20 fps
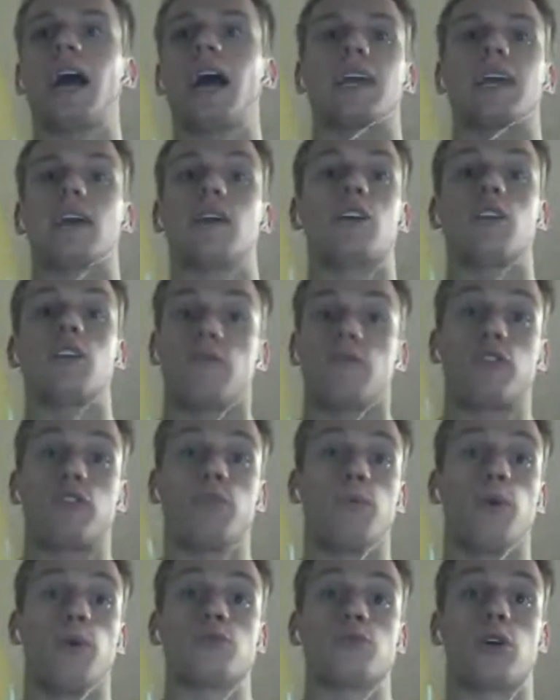I, for
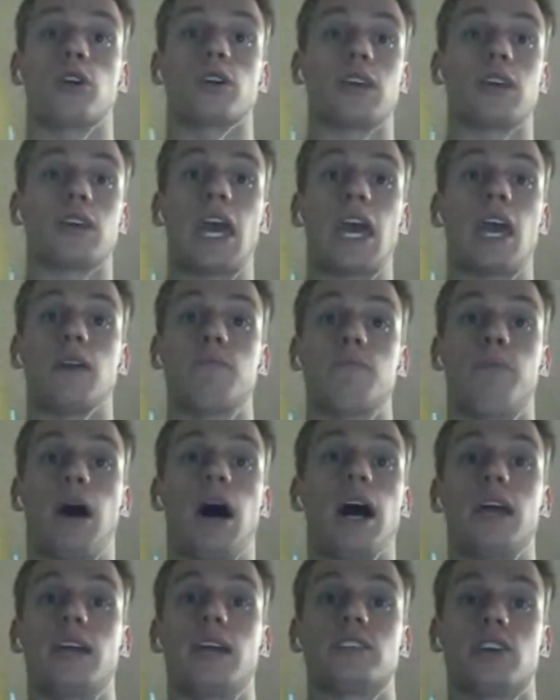the most part, can't
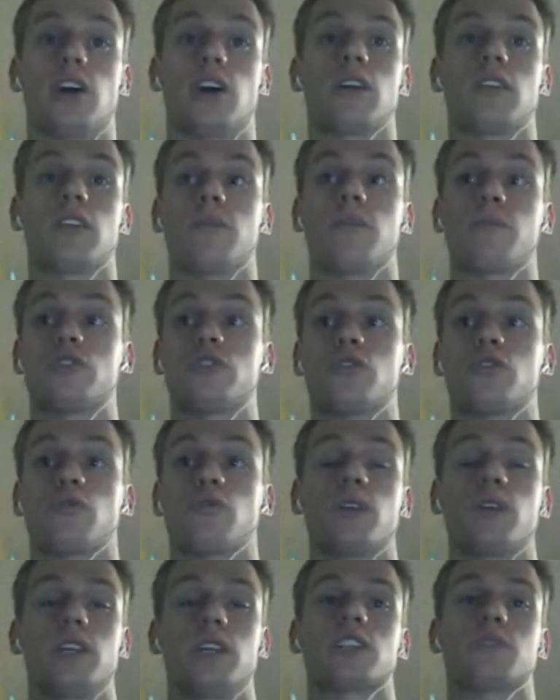buy a ton of them because they're
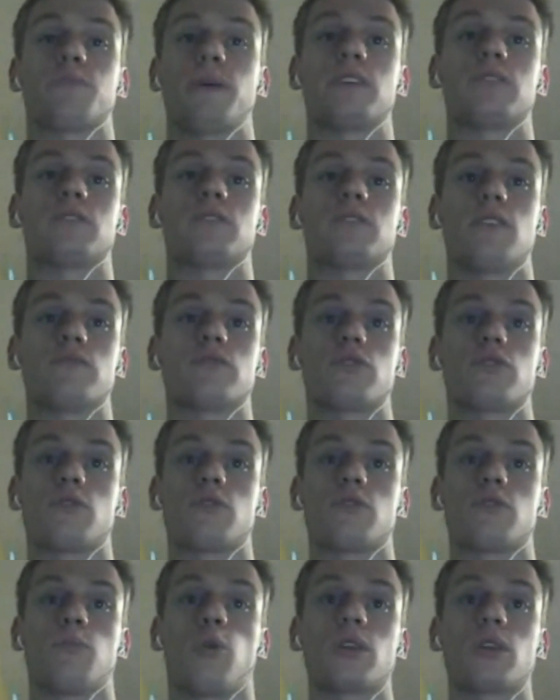really expensive. So
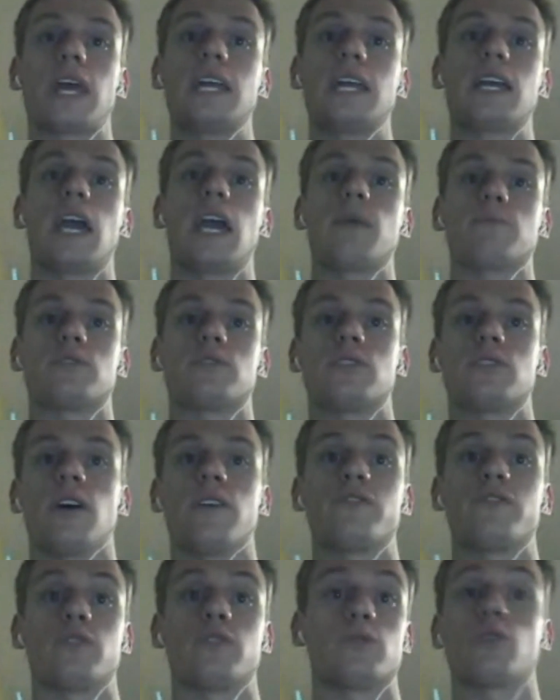they're more late game
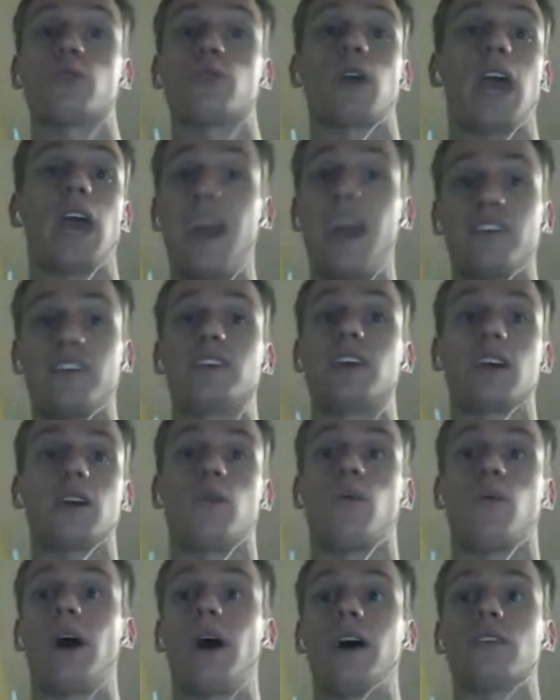stuff. So it's okay if they take a
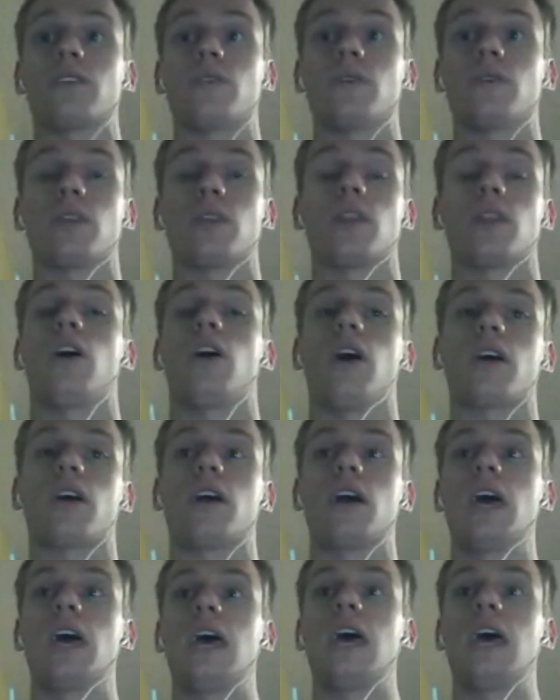while to unlock.